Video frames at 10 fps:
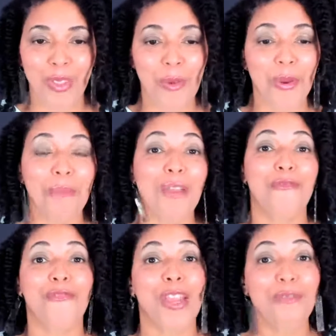One of my
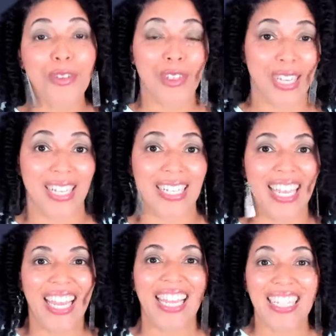favorite things
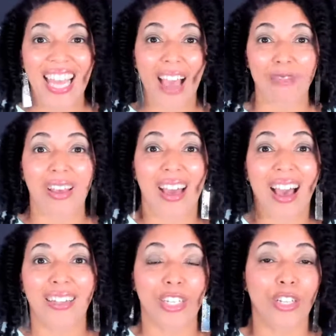is to have a
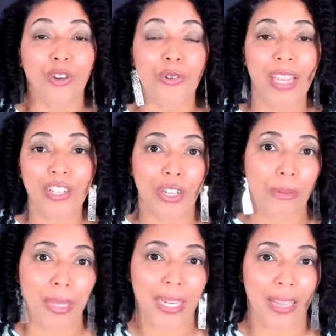content creation
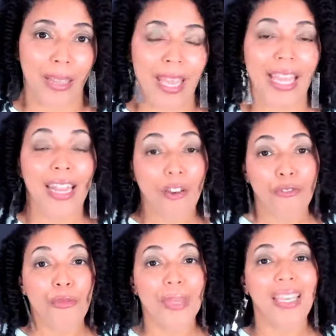meeting. Now,
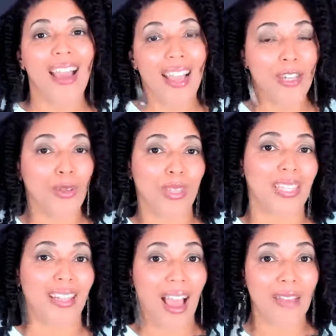for me, I do these
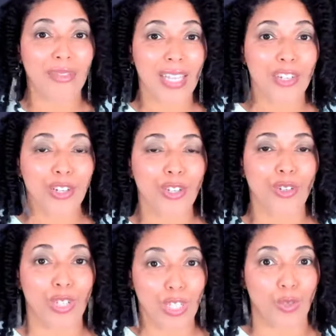live sessions. So,
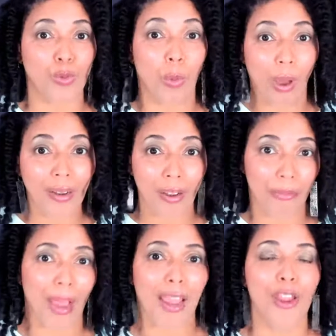this is one of
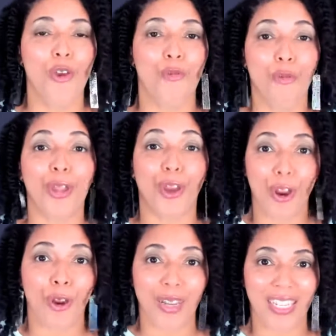my
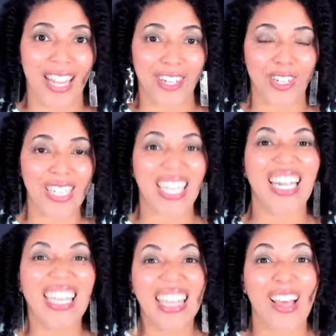reoccurring sessions. And I
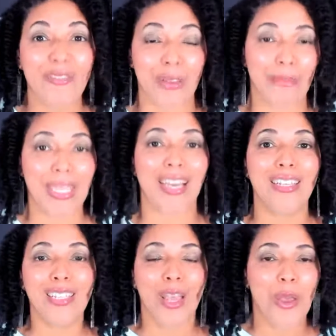love it
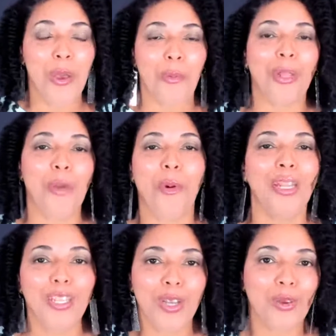because when I
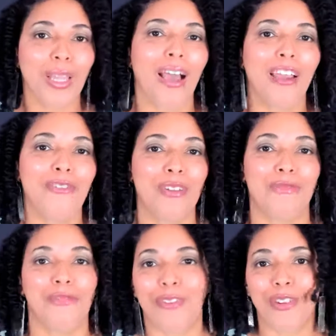wanted to go live and
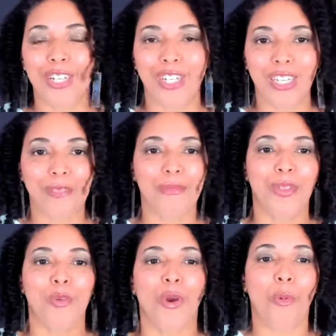originally,
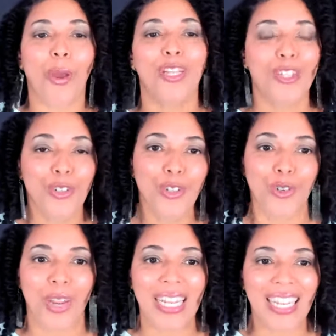or I wanted to do
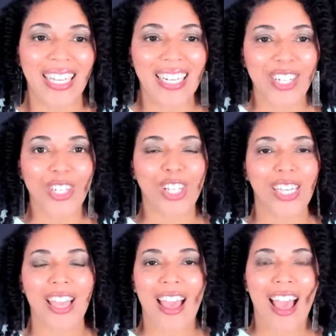training initially,